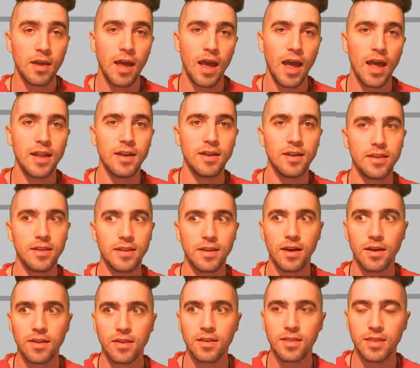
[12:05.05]
and the
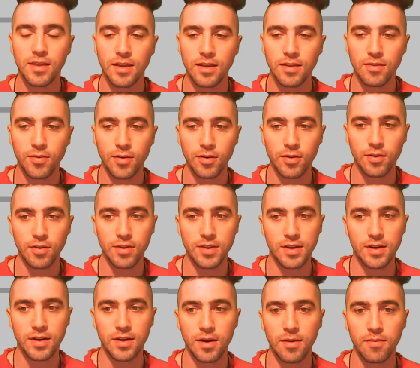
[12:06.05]
other thing is we've got to set
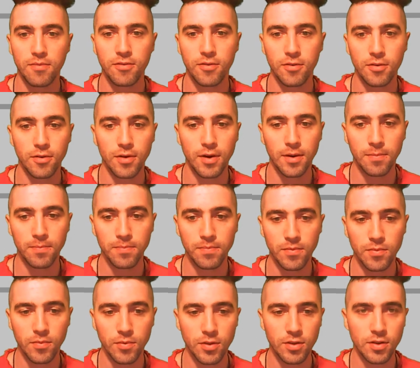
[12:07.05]
it up for, um,
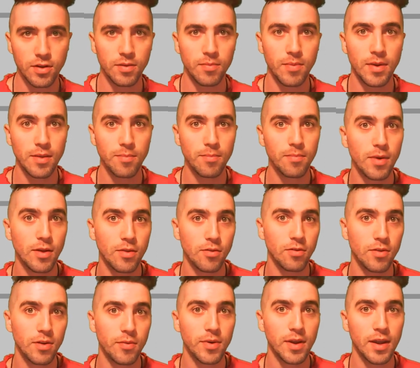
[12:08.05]
we're just gonna make, make sure
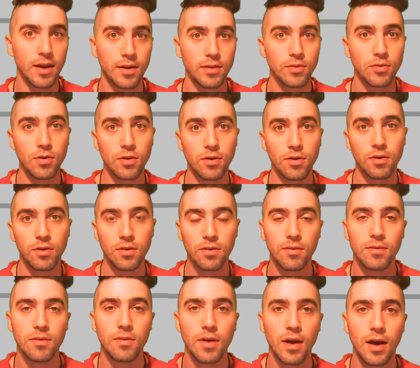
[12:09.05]
that we're getting log,
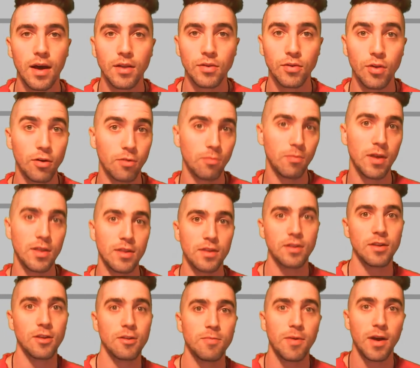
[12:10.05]
uh, log
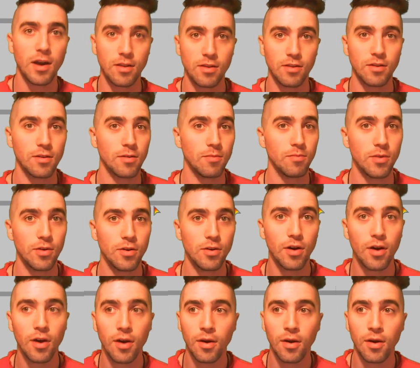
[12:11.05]
messages back to the computer.